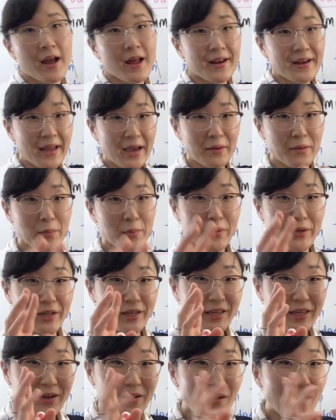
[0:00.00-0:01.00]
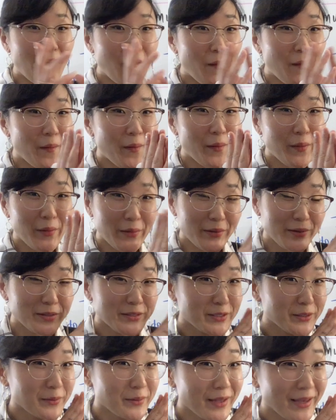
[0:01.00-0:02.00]
Now we're putting it all
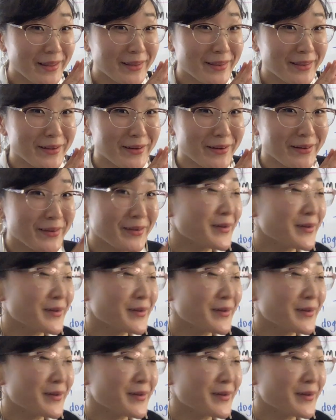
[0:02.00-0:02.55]
together,